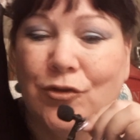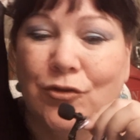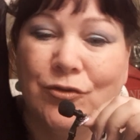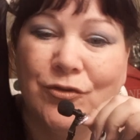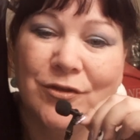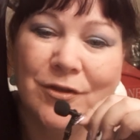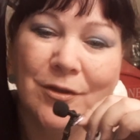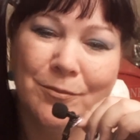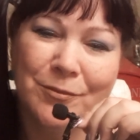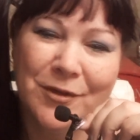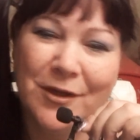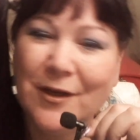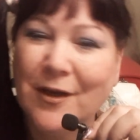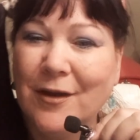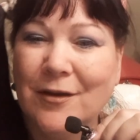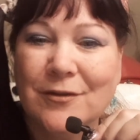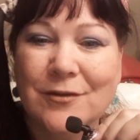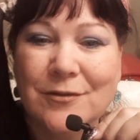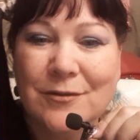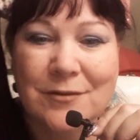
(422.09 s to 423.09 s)
you something
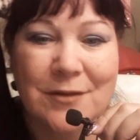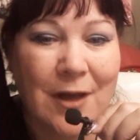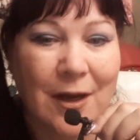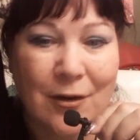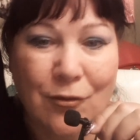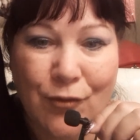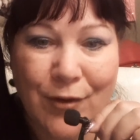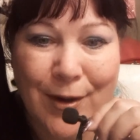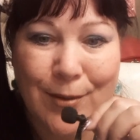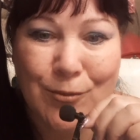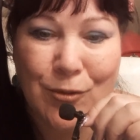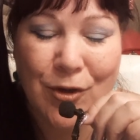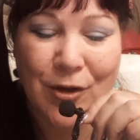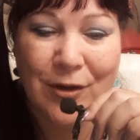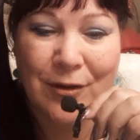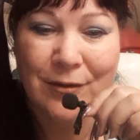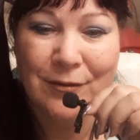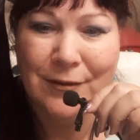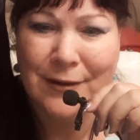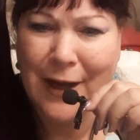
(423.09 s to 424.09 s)
else, not Grandma.